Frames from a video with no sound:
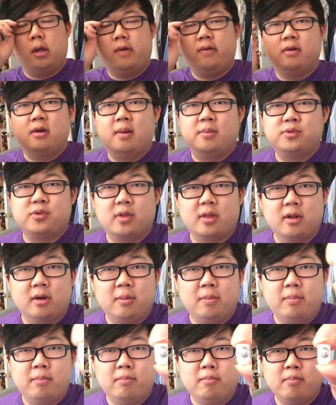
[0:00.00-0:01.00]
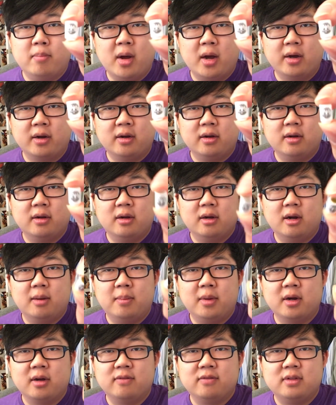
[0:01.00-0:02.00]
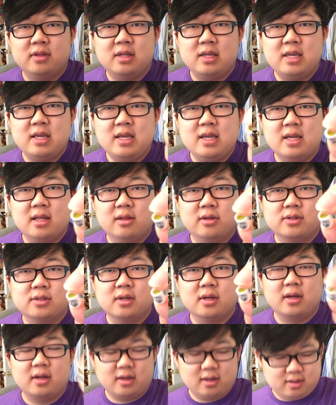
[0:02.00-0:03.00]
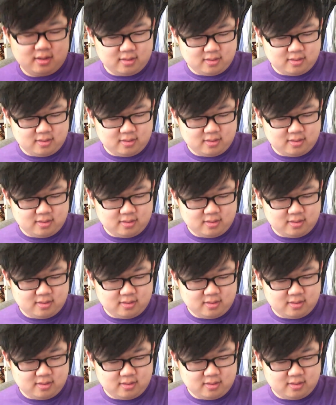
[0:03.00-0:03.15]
Even comes with a little mug, a mug of tea, it looks like.